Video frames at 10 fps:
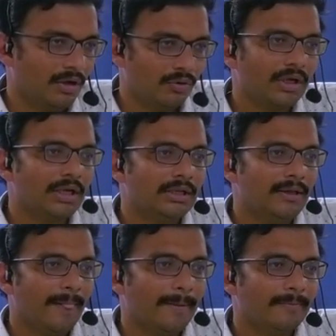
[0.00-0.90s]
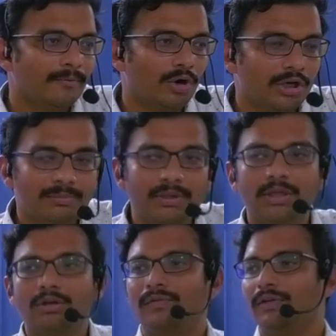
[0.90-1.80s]
Anagada, what do you
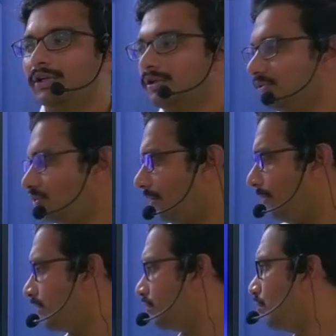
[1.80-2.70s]
meaning of the term jobless